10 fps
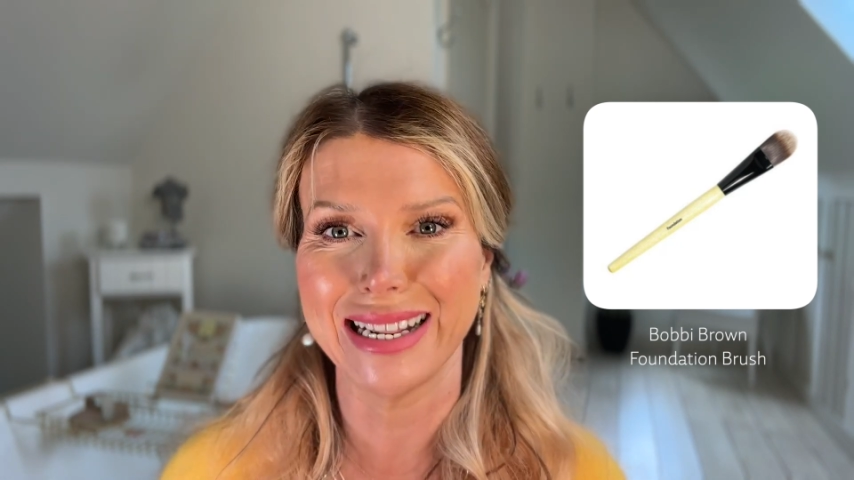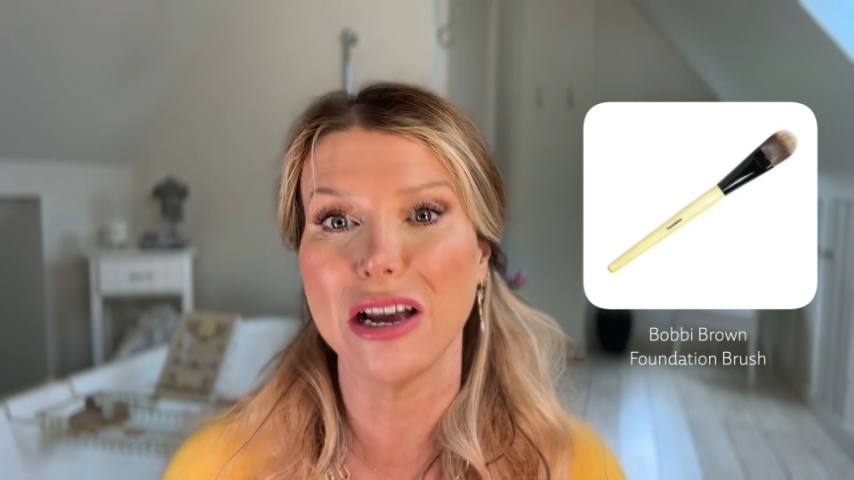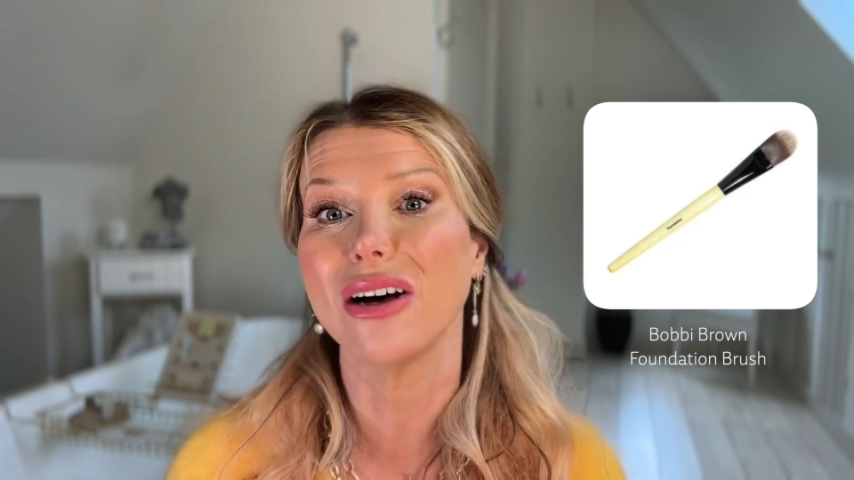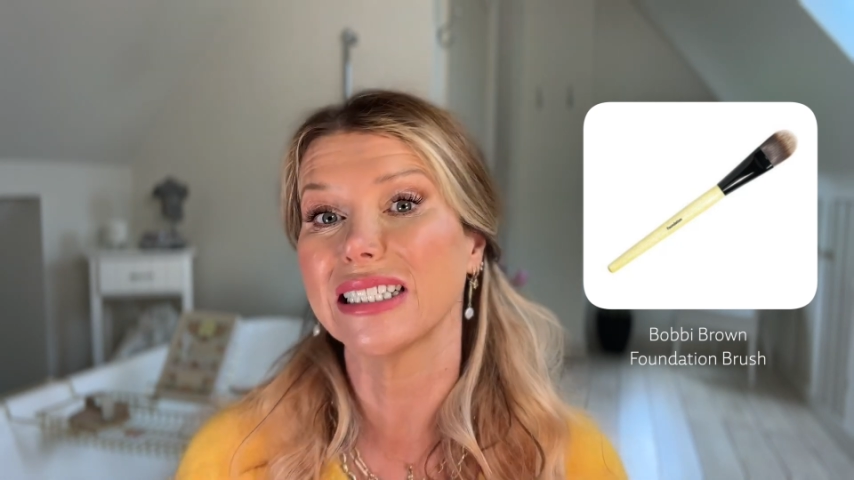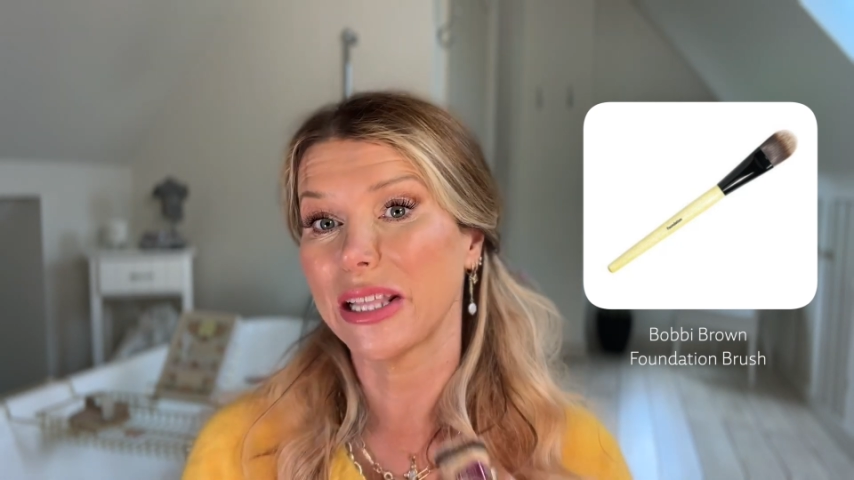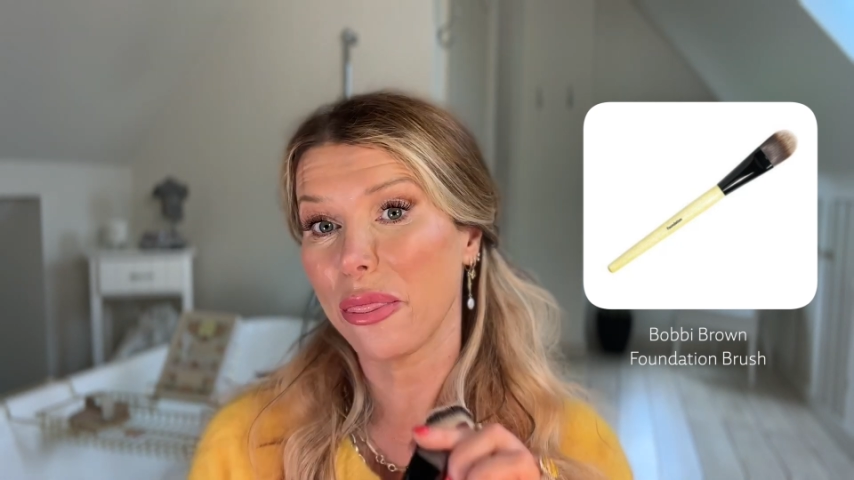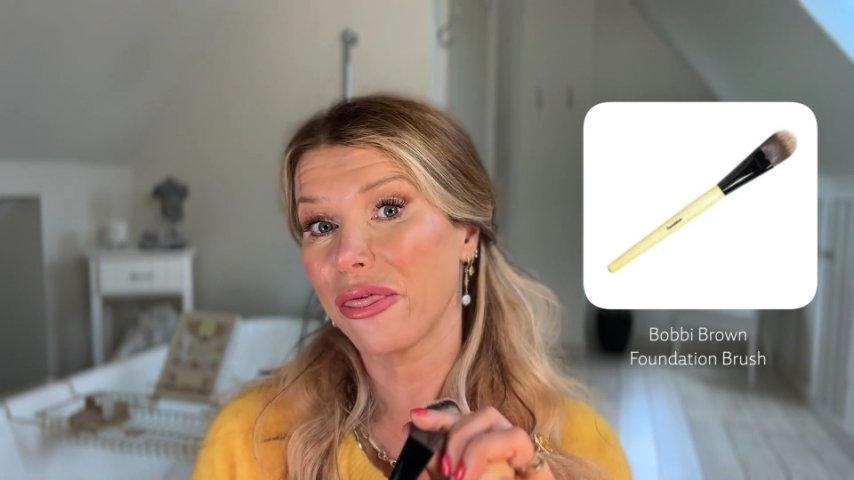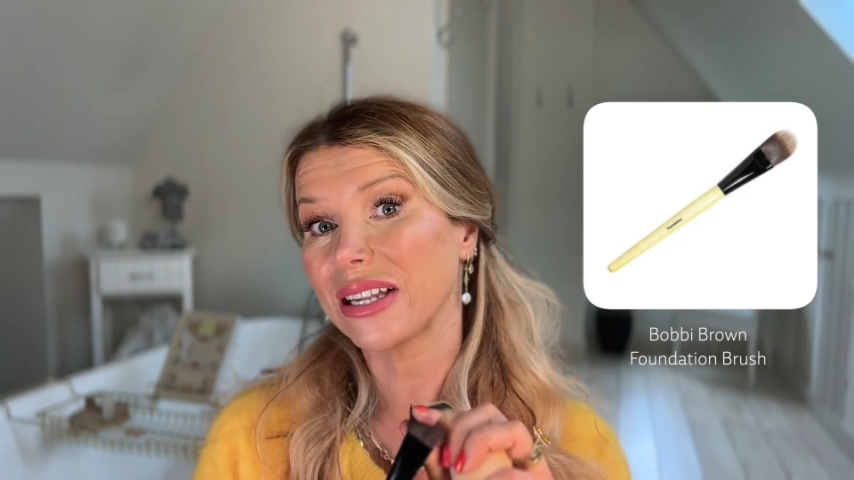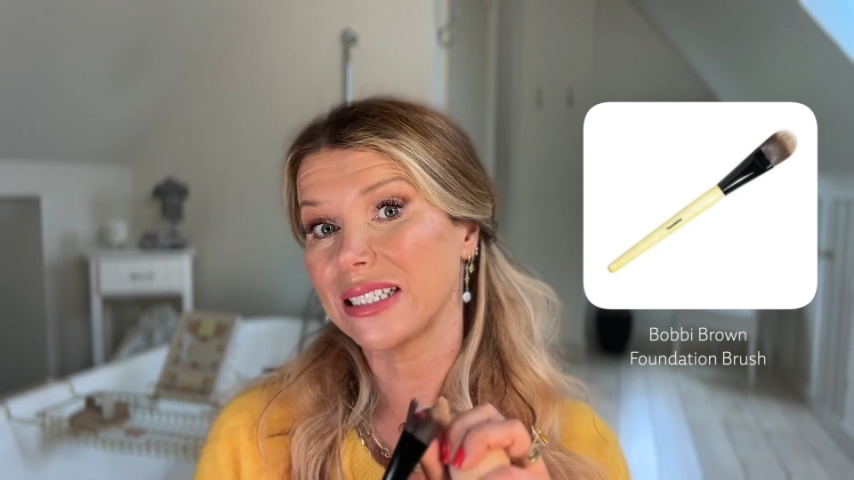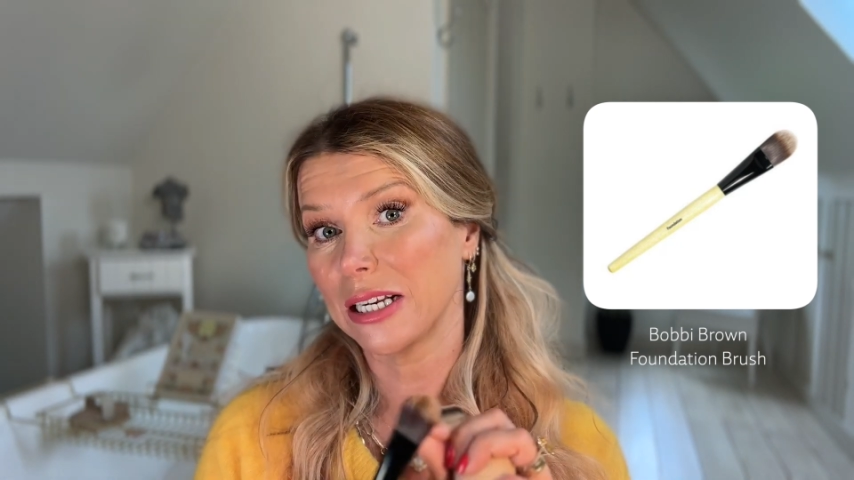They are
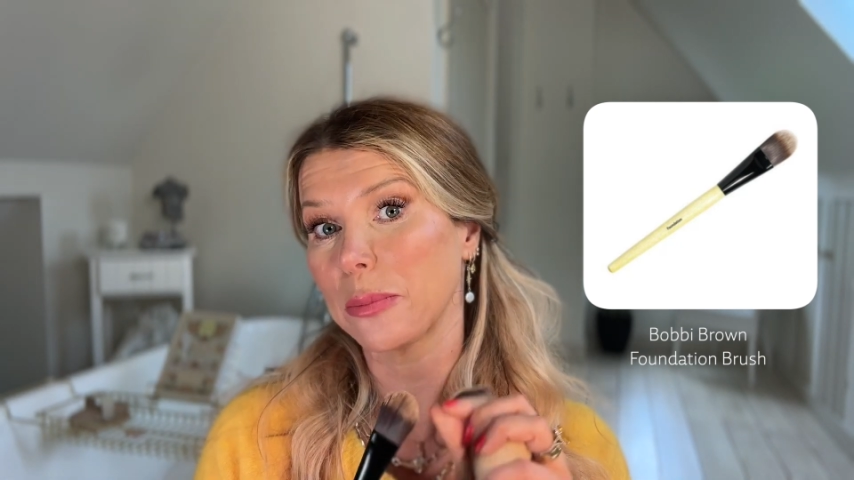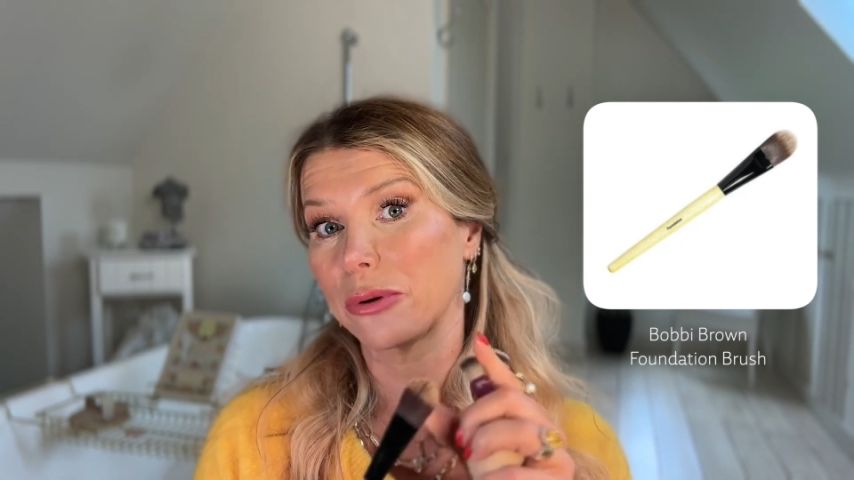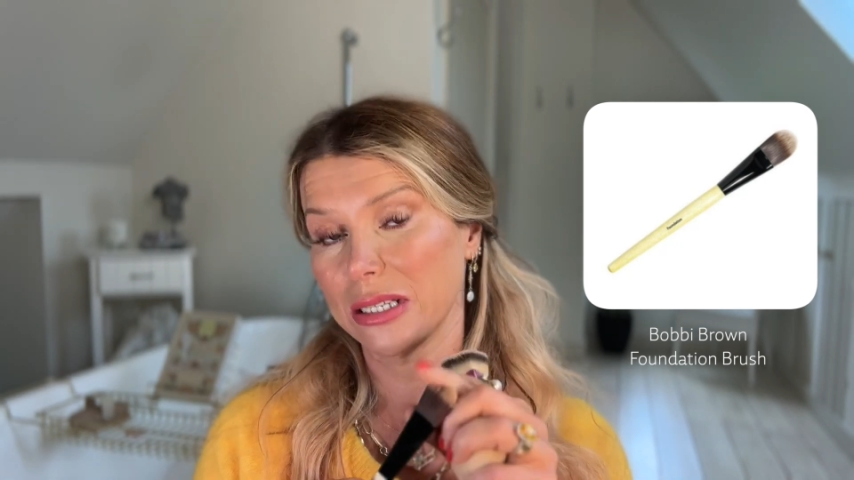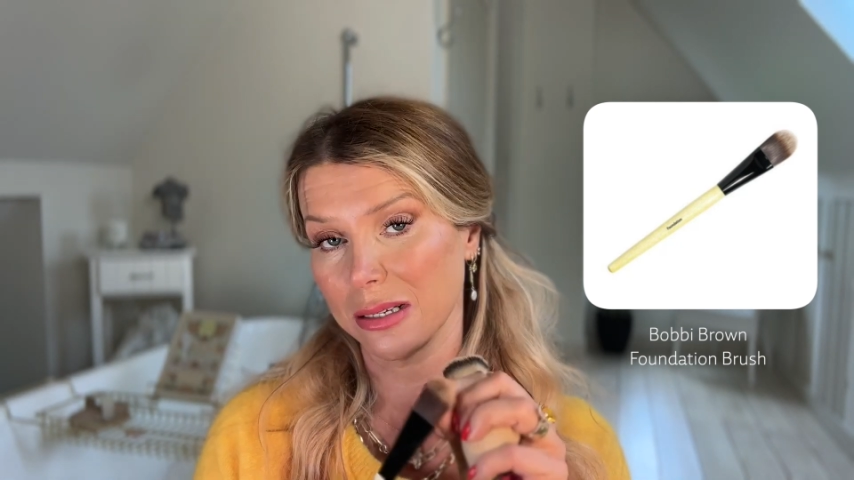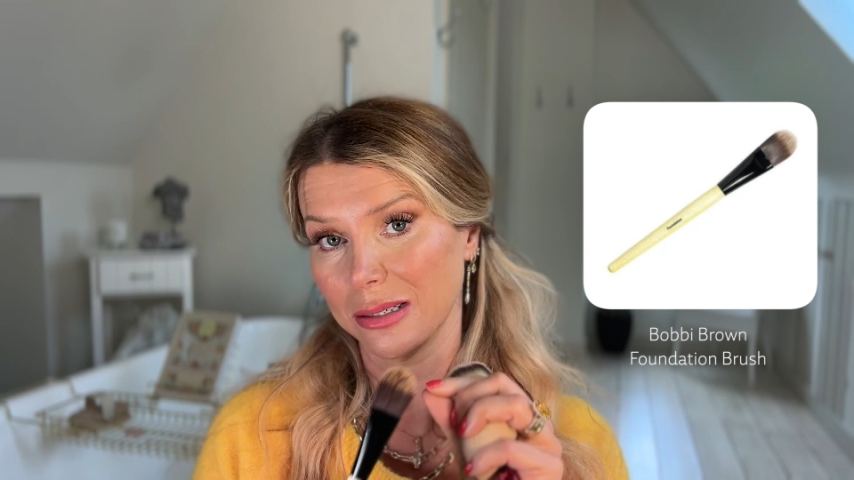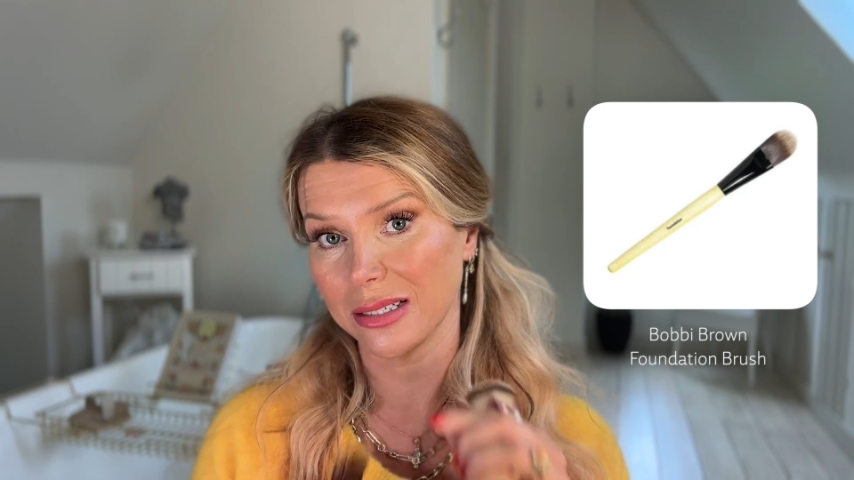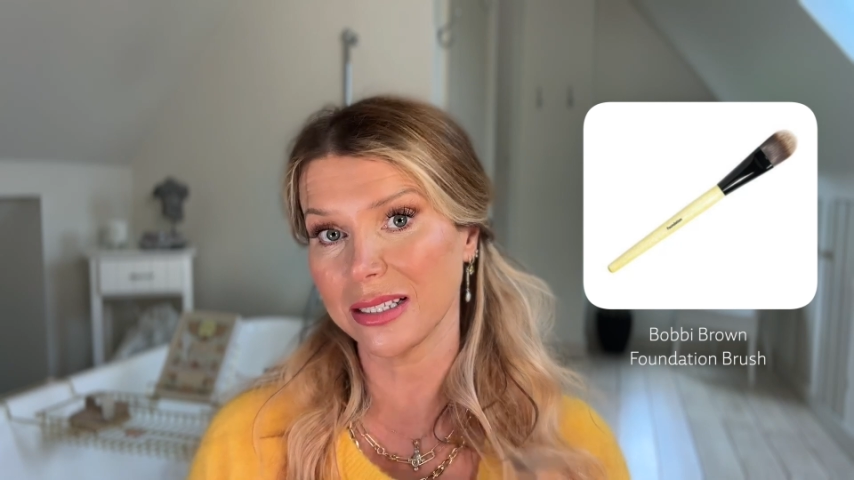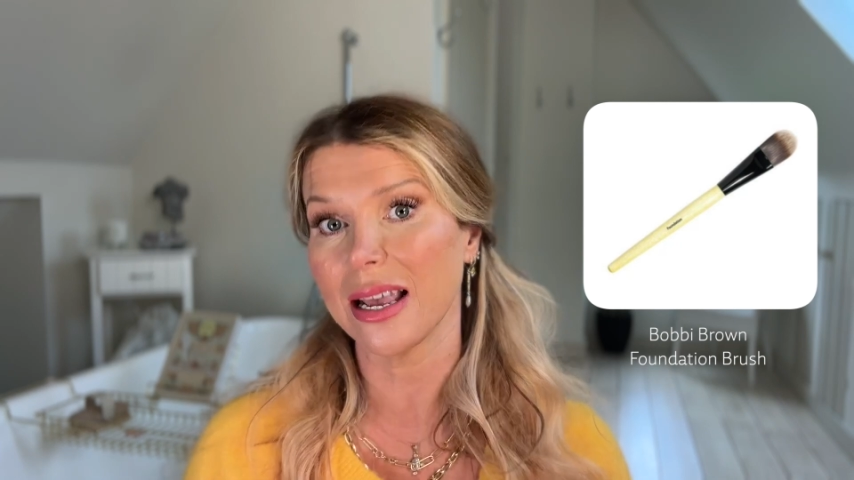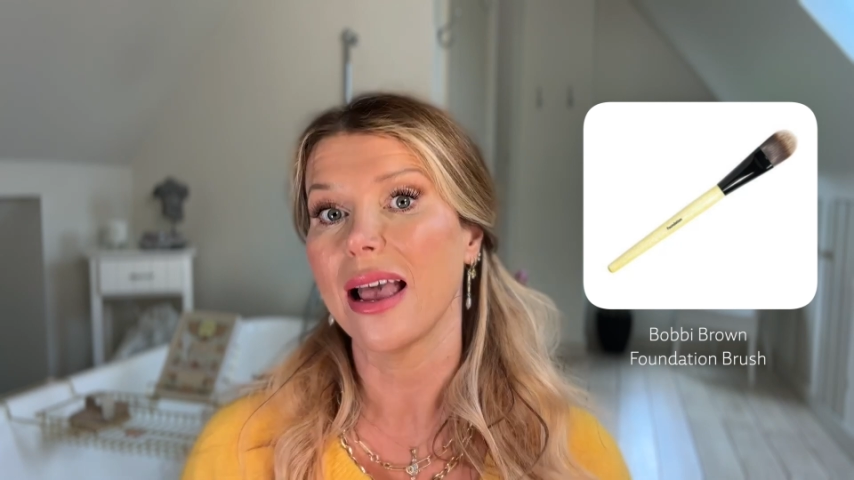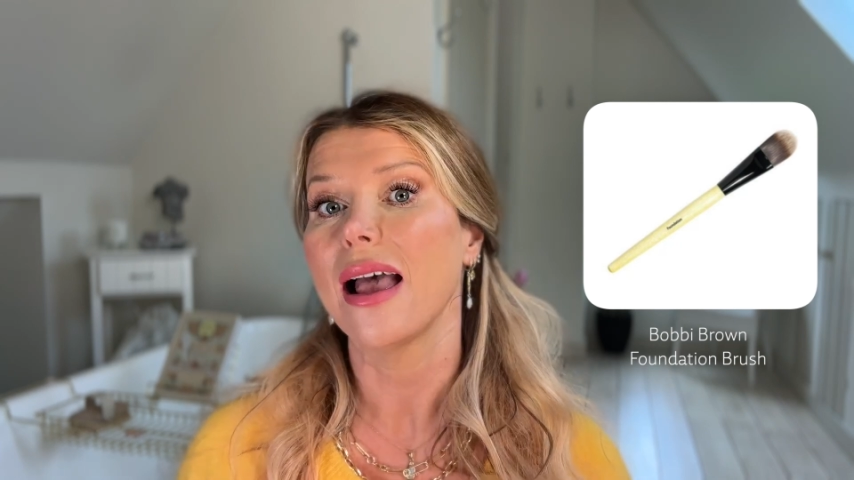synthetic bristles,